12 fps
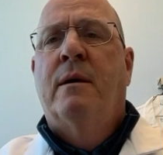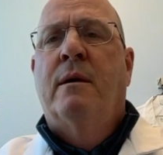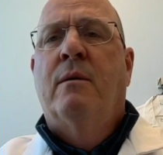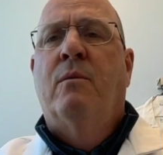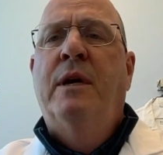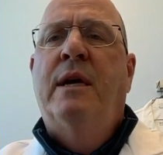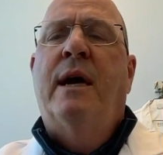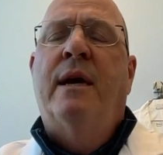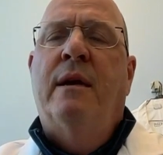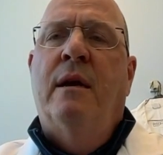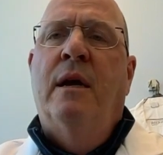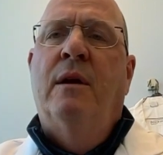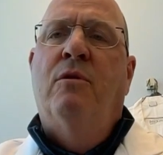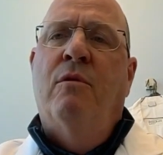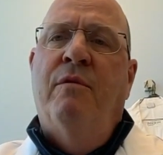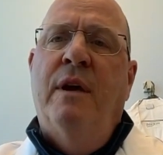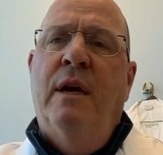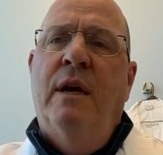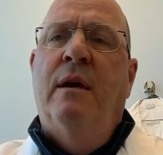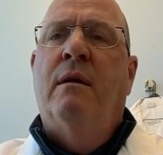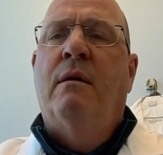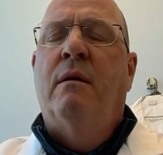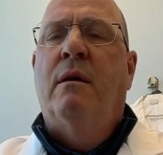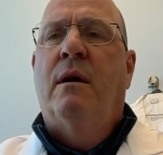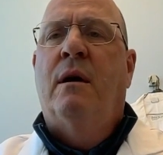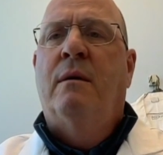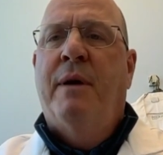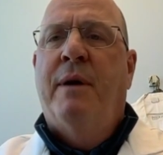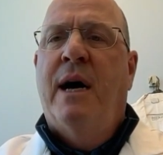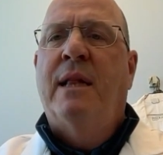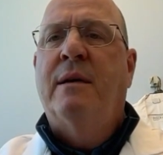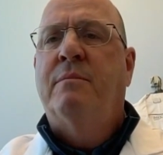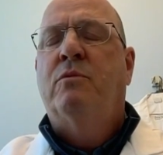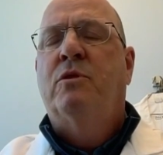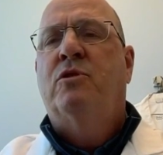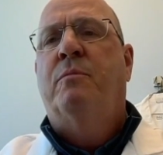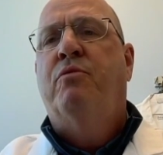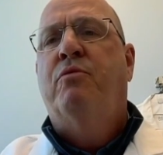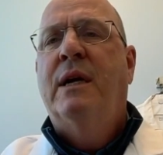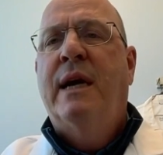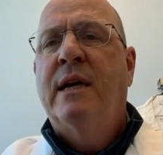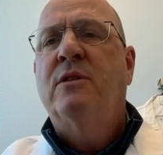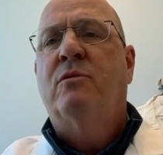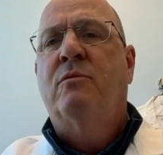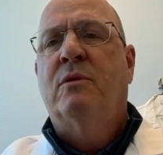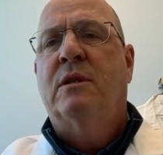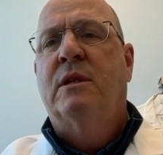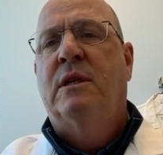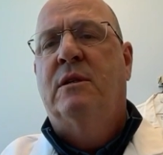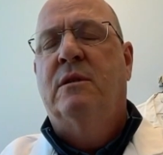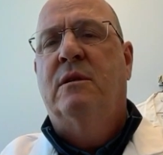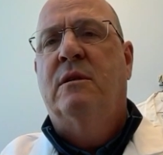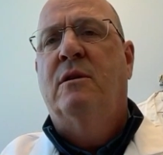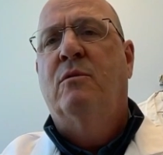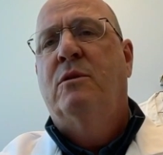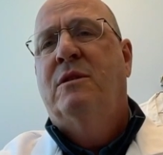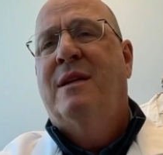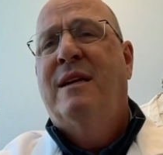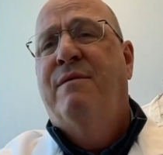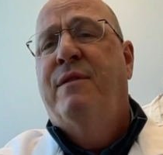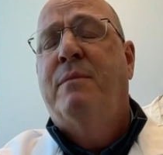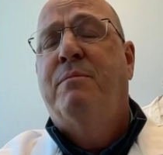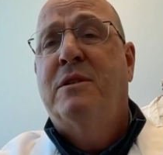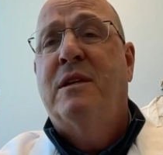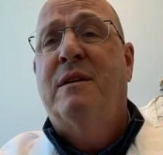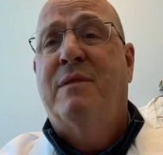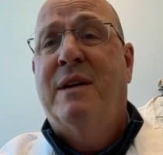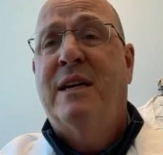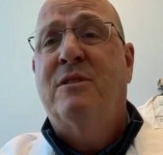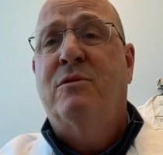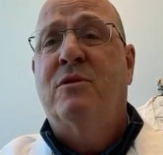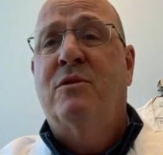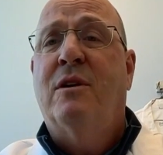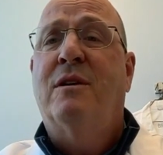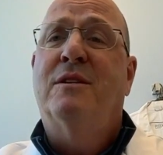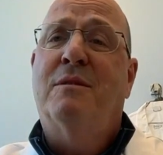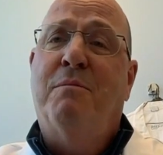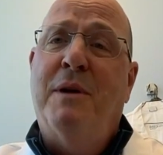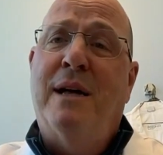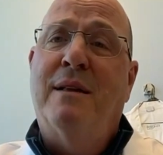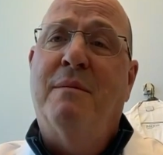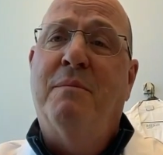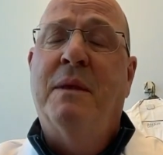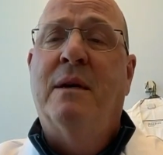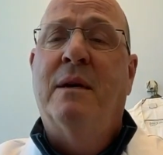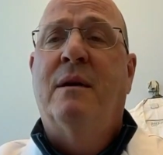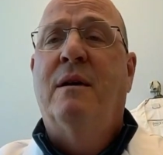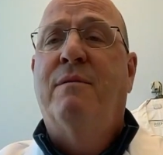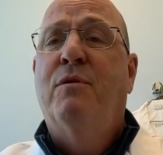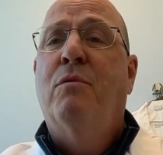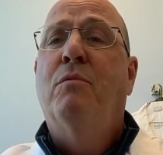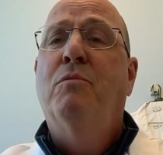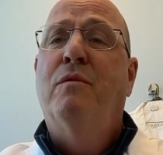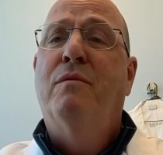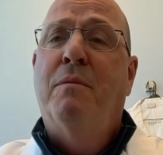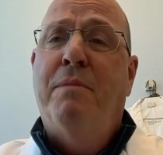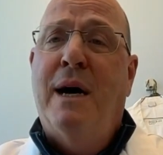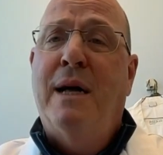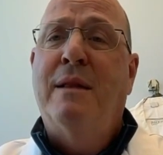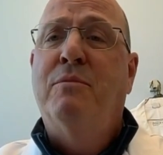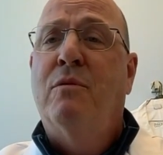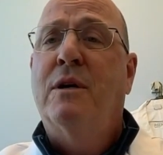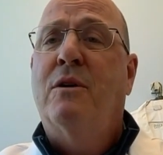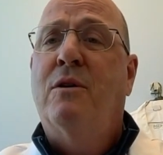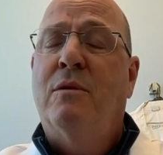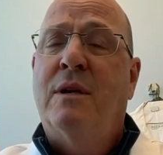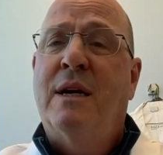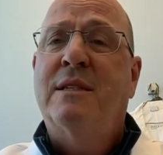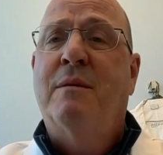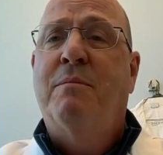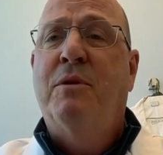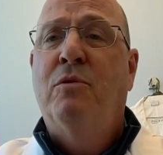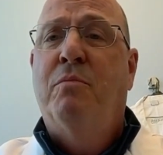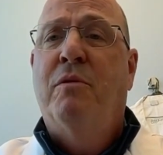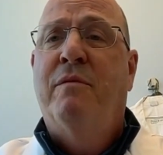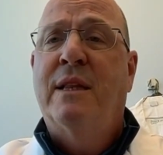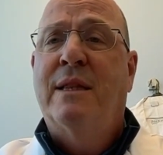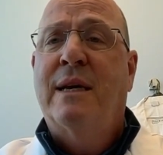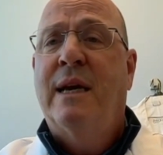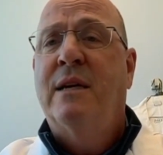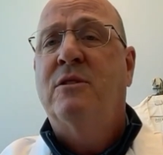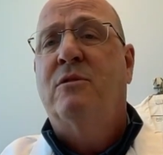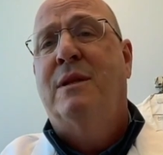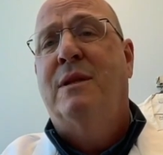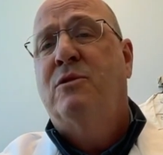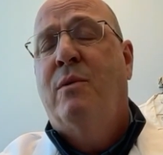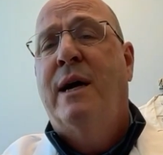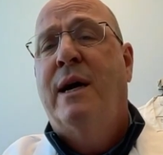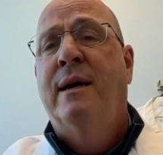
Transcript: we can intervene on polyps, which are precancerous mm-hmm. lesions. Mm-hmm. In other words, 95% of cancers start as a polyp if you remove the polyp during a colonoscopy, you prevent the cancer. And that's why